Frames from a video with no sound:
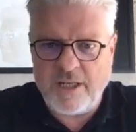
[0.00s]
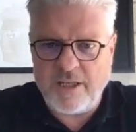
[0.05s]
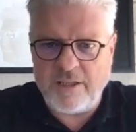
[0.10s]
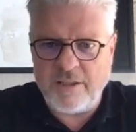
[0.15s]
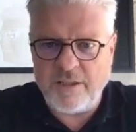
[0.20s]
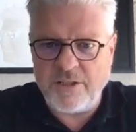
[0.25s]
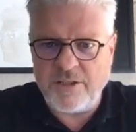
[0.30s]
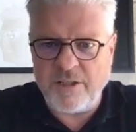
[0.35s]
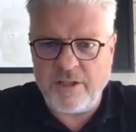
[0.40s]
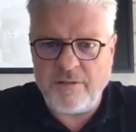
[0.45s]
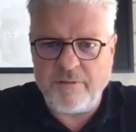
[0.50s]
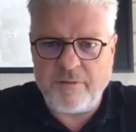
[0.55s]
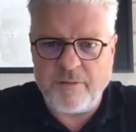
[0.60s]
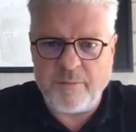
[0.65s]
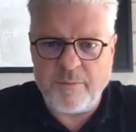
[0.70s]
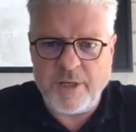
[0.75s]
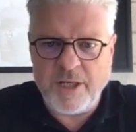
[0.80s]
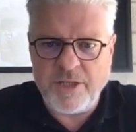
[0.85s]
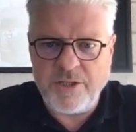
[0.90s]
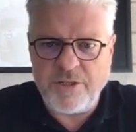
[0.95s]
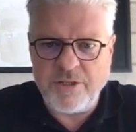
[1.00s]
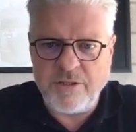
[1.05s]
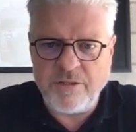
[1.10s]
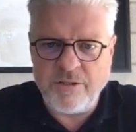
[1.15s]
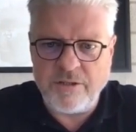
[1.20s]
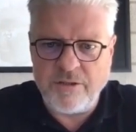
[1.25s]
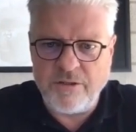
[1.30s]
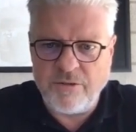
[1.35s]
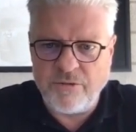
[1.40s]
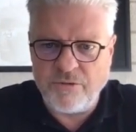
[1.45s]
And this
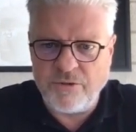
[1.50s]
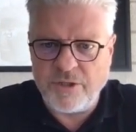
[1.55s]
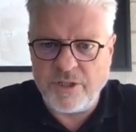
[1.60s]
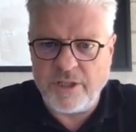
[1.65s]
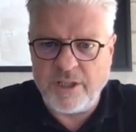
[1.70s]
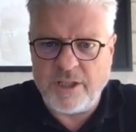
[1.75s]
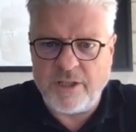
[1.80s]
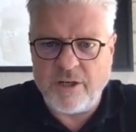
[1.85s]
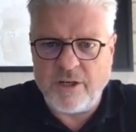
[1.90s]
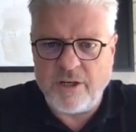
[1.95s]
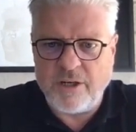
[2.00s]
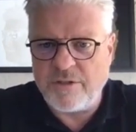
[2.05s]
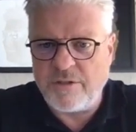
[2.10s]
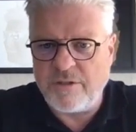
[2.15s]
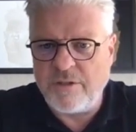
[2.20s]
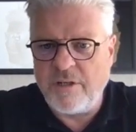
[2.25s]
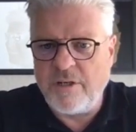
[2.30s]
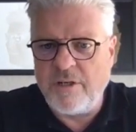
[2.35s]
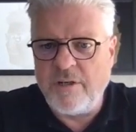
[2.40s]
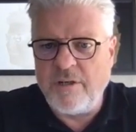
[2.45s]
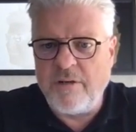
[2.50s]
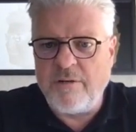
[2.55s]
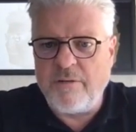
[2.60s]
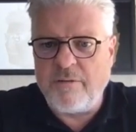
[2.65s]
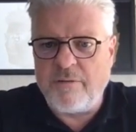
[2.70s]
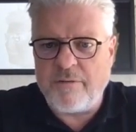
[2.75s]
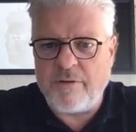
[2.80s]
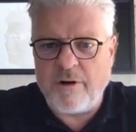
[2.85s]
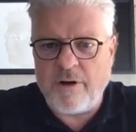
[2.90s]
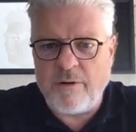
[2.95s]
information usually comes
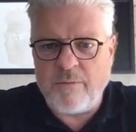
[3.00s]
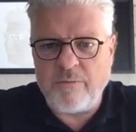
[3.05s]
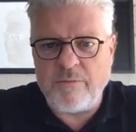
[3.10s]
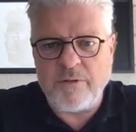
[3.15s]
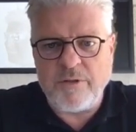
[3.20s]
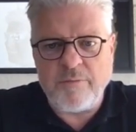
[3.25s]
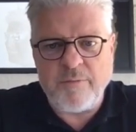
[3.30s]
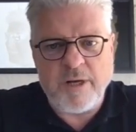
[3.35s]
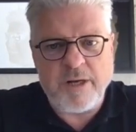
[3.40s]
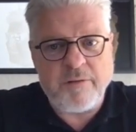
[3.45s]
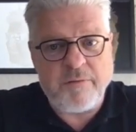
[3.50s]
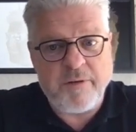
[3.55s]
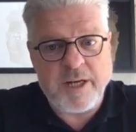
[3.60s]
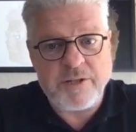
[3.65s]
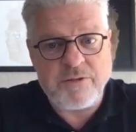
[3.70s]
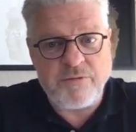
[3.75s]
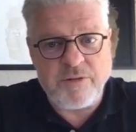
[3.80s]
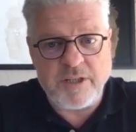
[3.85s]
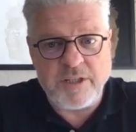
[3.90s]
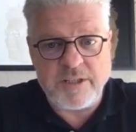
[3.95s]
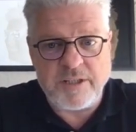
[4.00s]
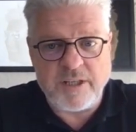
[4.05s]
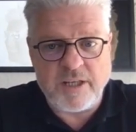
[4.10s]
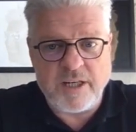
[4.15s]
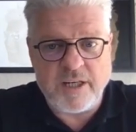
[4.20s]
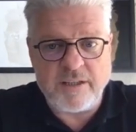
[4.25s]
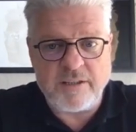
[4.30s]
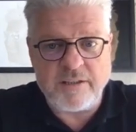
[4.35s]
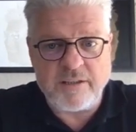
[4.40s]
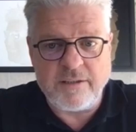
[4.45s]
from the manufacturing
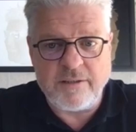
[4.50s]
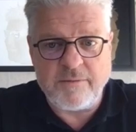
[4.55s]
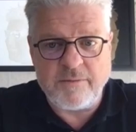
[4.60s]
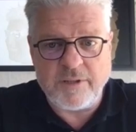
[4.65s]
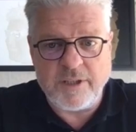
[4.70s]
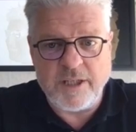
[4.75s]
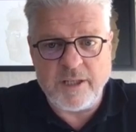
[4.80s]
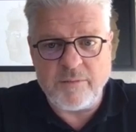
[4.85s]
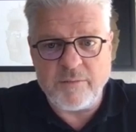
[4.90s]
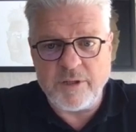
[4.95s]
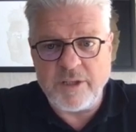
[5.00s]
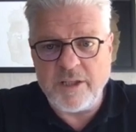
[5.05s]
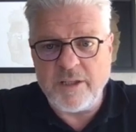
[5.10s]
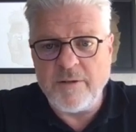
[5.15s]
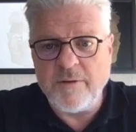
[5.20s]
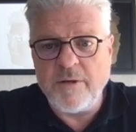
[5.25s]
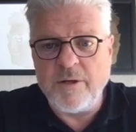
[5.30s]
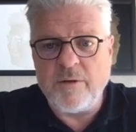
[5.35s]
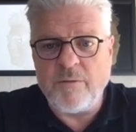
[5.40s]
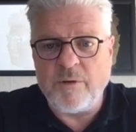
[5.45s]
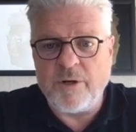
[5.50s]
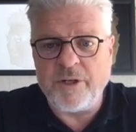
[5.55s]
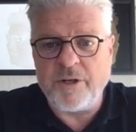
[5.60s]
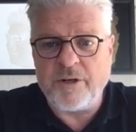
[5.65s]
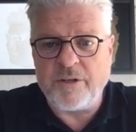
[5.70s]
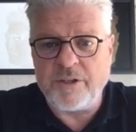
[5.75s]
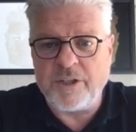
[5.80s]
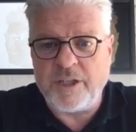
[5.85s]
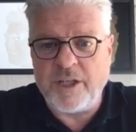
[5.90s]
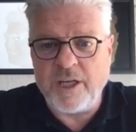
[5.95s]
side, namely, what
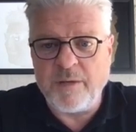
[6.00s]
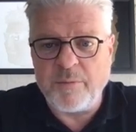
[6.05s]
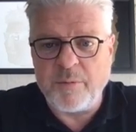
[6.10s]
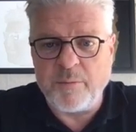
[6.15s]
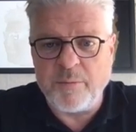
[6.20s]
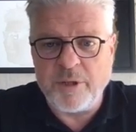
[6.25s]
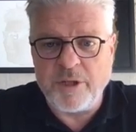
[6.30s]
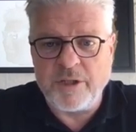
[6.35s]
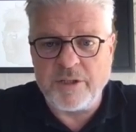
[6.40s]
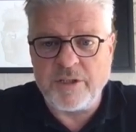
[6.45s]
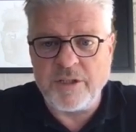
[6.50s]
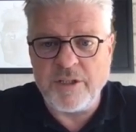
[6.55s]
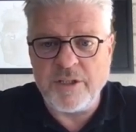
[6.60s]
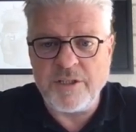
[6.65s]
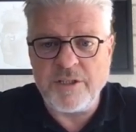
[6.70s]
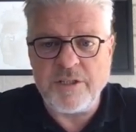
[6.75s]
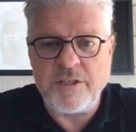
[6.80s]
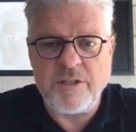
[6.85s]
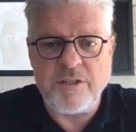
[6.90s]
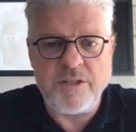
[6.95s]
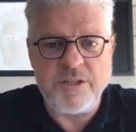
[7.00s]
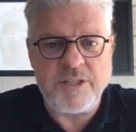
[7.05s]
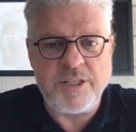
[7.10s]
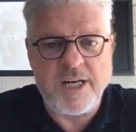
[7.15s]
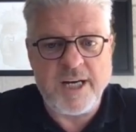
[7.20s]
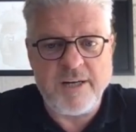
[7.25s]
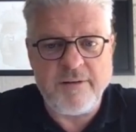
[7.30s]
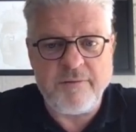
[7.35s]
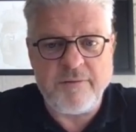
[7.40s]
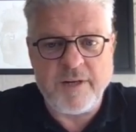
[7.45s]
are the capabilities, the
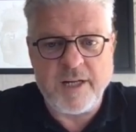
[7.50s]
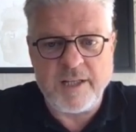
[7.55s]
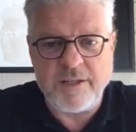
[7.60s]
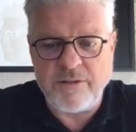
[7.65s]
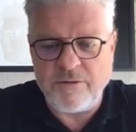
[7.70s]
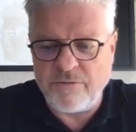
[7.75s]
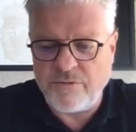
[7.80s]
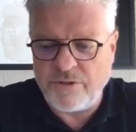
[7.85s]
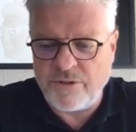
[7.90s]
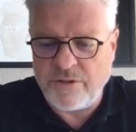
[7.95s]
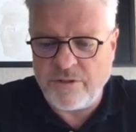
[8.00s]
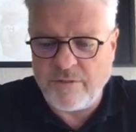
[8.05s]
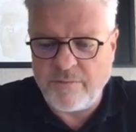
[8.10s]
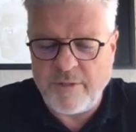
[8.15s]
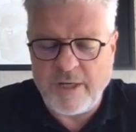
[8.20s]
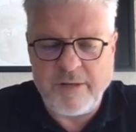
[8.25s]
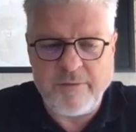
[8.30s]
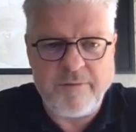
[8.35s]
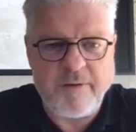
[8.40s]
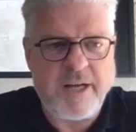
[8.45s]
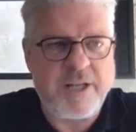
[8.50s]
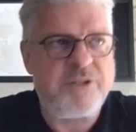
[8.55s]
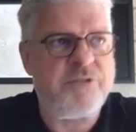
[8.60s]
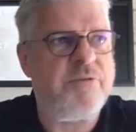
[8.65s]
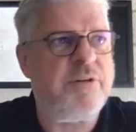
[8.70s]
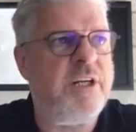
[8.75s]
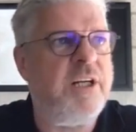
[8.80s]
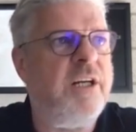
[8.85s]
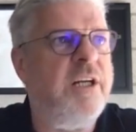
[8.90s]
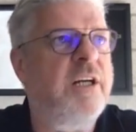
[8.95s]
design values, the
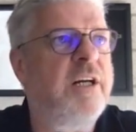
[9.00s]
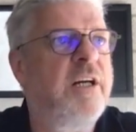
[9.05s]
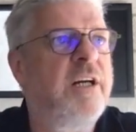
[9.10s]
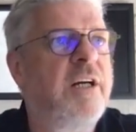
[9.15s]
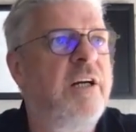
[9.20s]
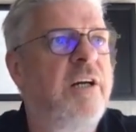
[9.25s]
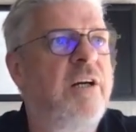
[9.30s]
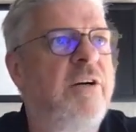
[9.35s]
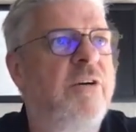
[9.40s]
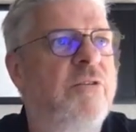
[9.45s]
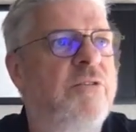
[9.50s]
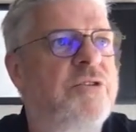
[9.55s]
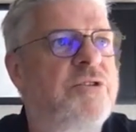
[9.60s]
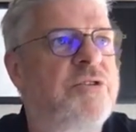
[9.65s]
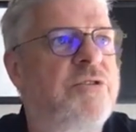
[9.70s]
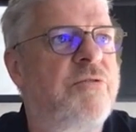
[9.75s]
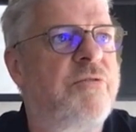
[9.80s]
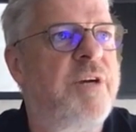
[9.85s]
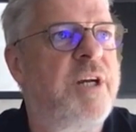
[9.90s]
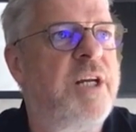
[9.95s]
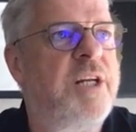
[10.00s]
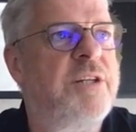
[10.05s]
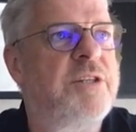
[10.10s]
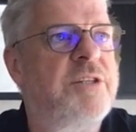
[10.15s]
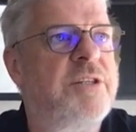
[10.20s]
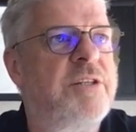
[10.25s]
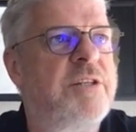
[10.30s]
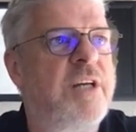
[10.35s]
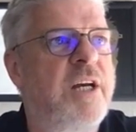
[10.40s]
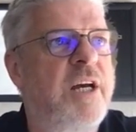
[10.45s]
manufacturing
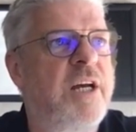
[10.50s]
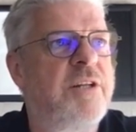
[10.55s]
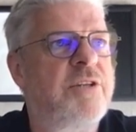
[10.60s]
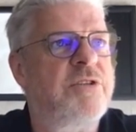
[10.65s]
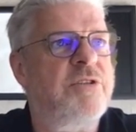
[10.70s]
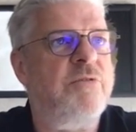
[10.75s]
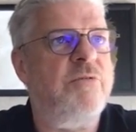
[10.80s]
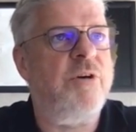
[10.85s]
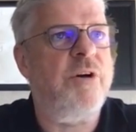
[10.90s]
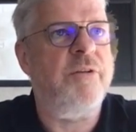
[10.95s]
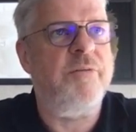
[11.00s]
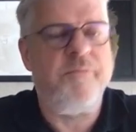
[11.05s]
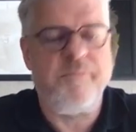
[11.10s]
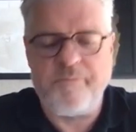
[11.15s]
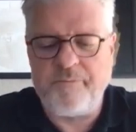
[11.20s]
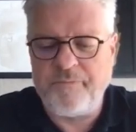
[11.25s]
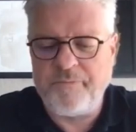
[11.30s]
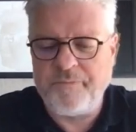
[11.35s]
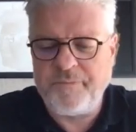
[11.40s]
constraints, and so on.